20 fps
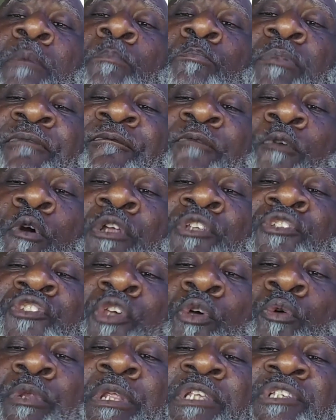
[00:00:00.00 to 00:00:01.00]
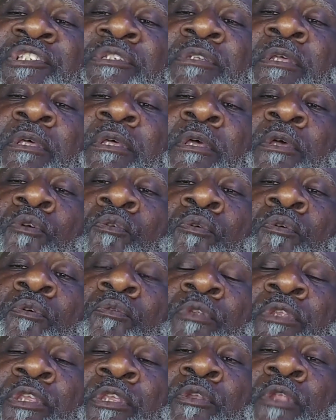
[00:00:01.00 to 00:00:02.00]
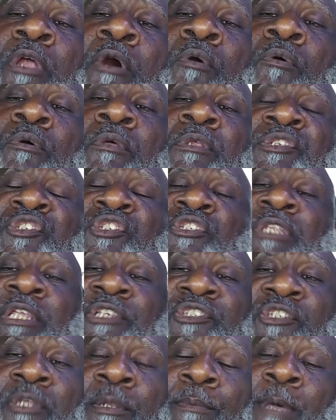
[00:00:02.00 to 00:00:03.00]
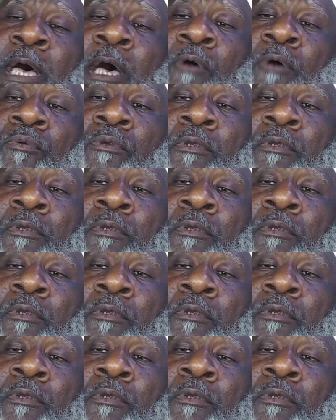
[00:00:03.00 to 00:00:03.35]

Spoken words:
before Judas, you know, snitched him out